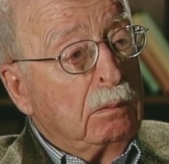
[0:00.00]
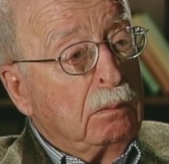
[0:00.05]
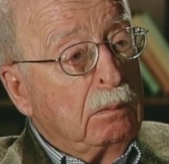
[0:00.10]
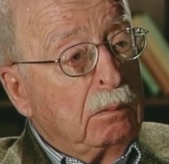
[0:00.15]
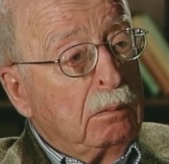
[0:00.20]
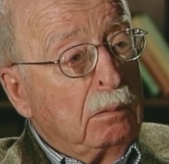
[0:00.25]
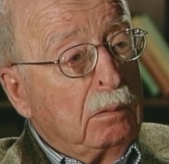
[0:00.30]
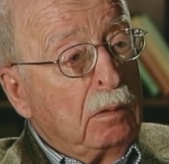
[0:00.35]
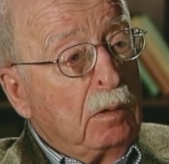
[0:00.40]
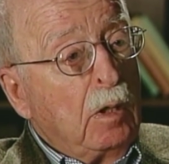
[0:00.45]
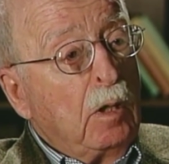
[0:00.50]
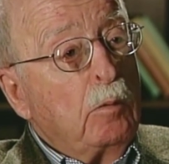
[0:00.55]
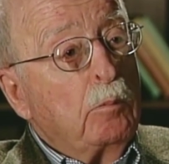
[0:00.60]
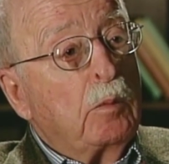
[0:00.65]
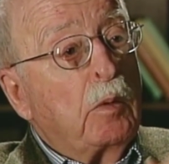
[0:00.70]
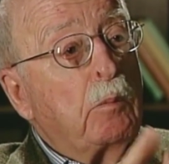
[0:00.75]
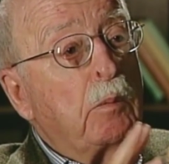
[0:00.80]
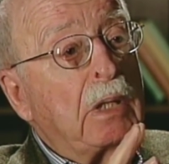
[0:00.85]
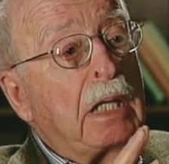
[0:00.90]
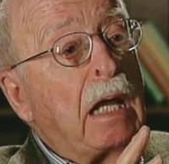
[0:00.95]
Interesting.
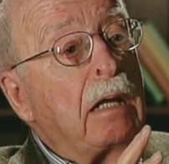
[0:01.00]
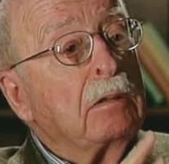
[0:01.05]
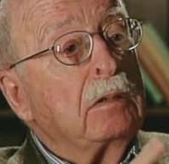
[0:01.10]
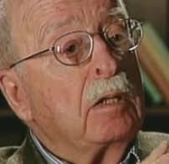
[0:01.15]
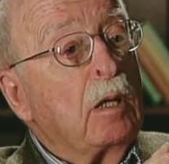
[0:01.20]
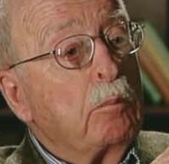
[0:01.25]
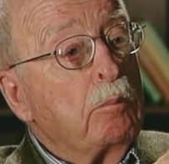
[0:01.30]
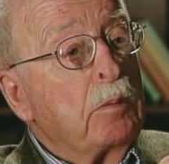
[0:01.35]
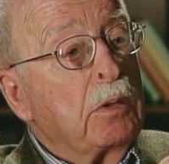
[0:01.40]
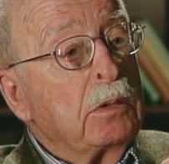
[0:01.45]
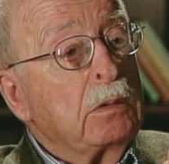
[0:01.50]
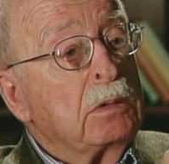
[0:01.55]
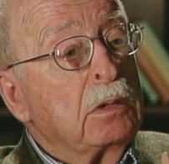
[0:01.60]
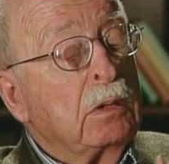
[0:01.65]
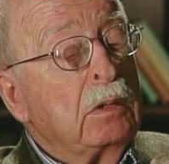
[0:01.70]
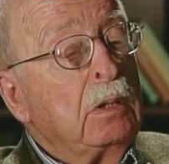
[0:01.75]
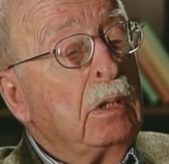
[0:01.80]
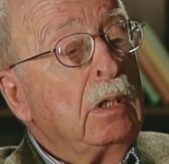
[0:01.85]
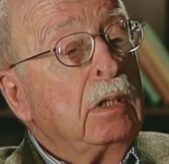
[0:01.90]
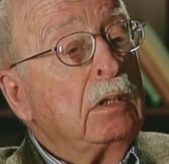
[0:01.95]
But without numbers,
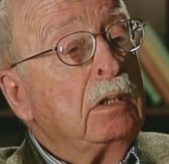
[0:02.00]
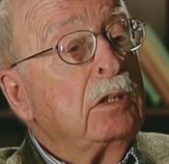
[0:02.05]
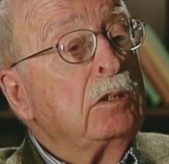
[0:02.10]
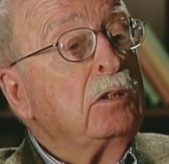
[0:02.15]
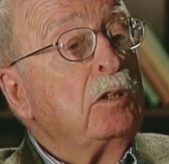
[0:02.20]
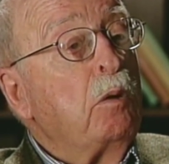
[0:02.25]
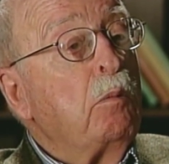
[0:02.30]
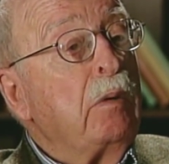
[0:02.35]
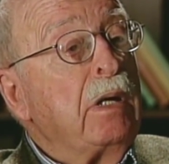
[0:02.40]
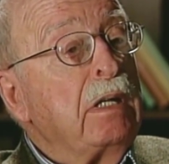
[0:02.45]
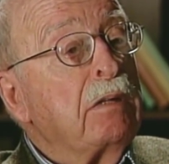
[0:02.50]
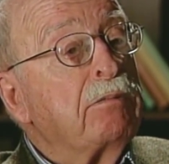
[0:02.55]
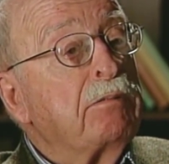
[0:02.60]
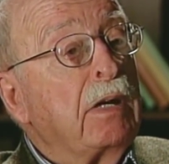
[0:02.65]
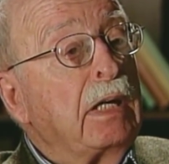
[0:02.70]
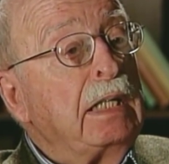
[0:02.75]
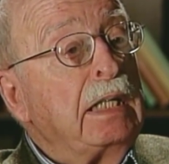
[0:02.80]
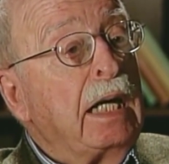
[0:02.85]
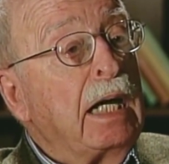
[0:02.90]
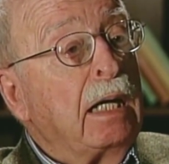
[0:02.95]
there's no way of
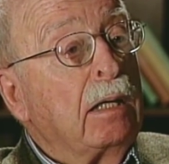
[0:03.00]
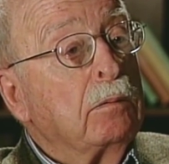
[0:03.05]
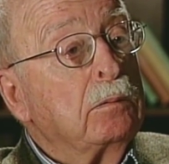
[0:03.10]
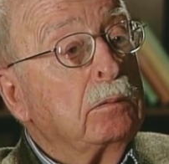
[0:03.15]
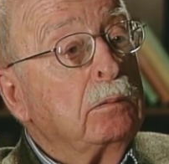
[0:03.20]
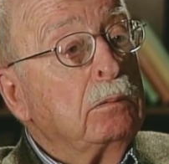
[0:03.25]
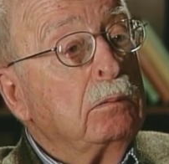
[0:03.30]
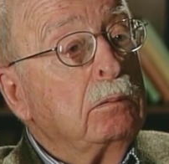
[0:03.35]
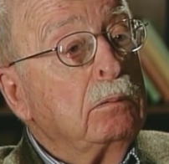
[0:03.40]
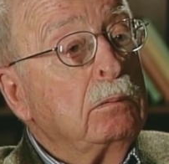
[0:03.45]
finding out.